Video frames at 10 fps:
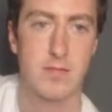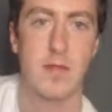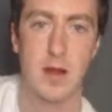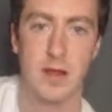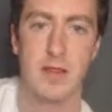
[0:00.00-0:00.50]

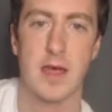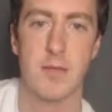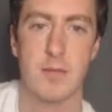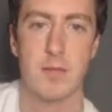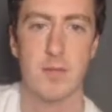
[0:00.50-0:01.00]
I like that.
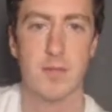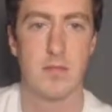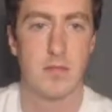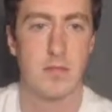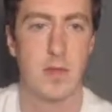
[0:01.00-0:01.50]

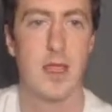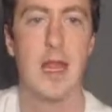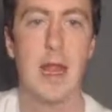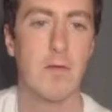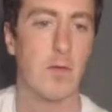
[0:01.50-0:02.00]
I can
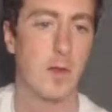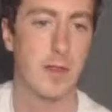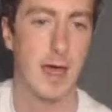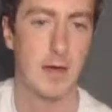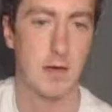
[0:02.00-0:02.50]
live with that.